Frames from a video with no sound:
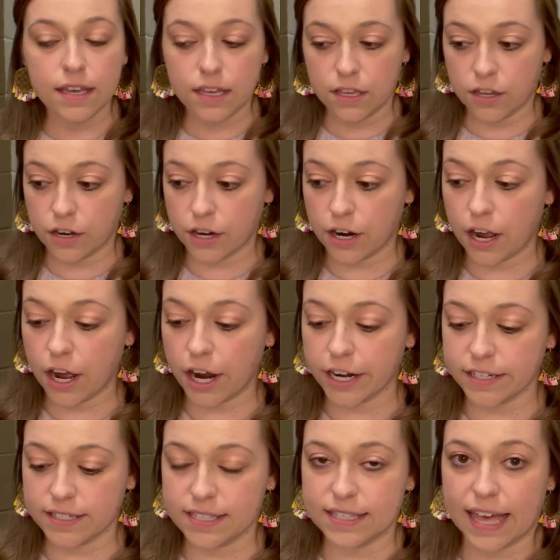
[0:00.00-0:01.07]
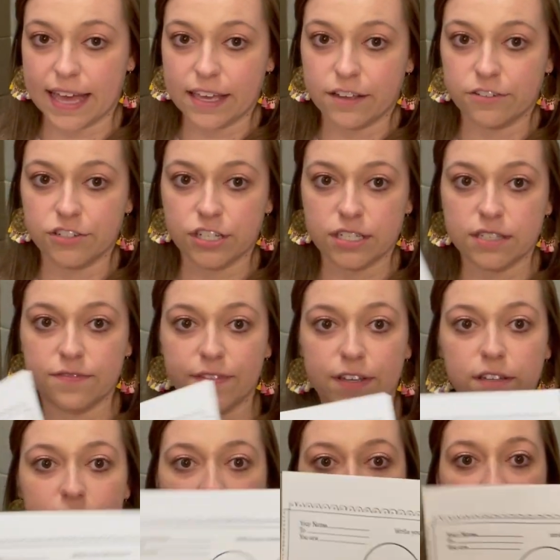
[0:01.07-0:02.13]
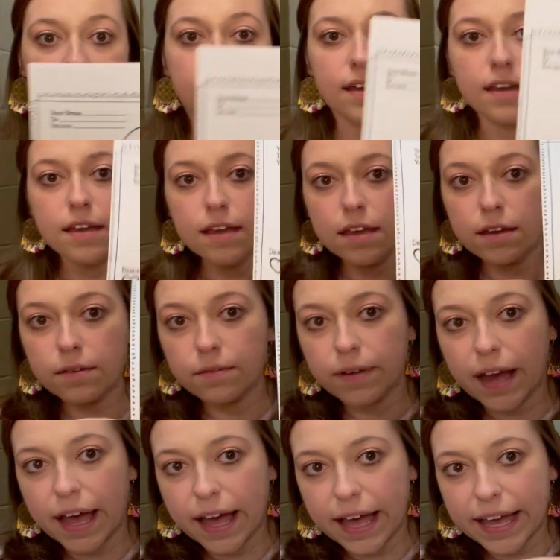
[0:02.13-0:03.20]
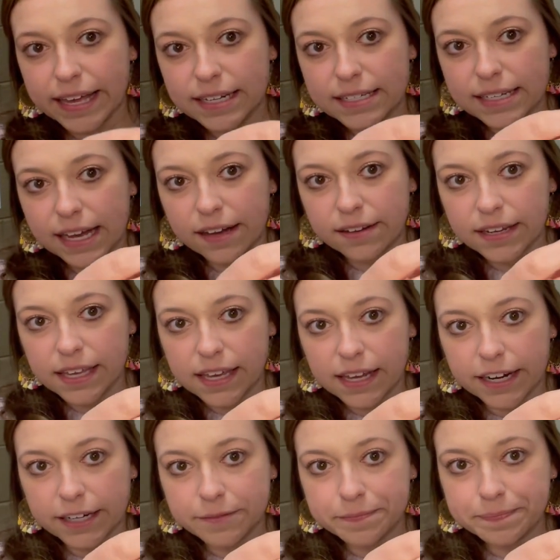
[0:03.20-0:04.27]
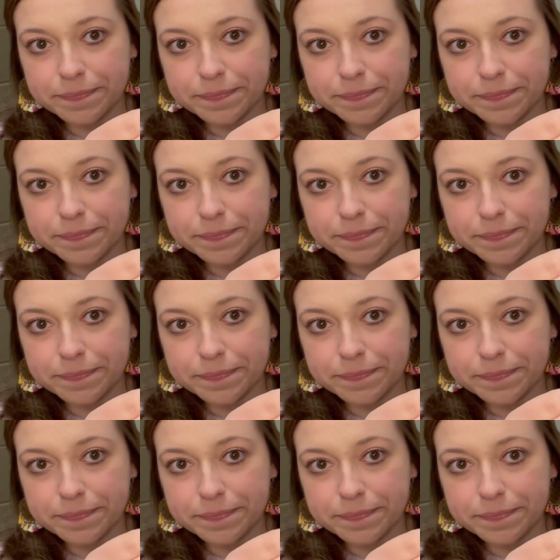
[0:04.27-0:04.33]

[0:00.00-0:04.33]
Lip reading: your hearts that you just filled in, right down here.